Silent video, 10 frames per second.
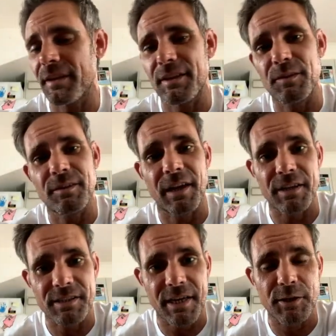like you
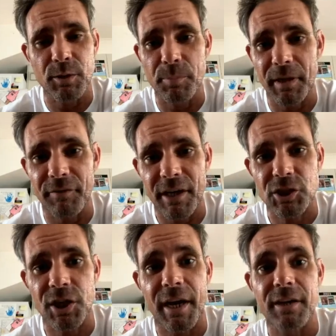say, do the Bill of
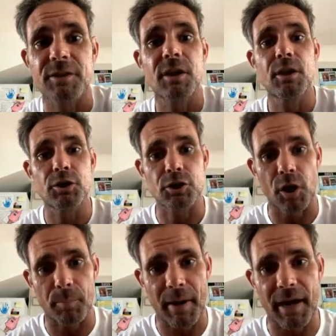Exchange,
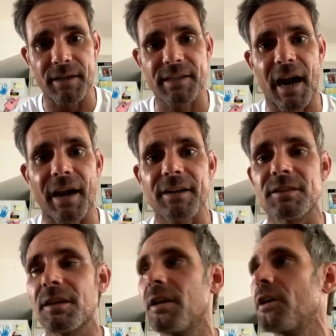stop paying tax,
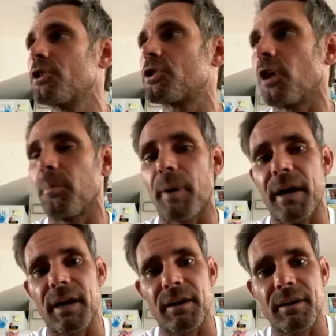stop paying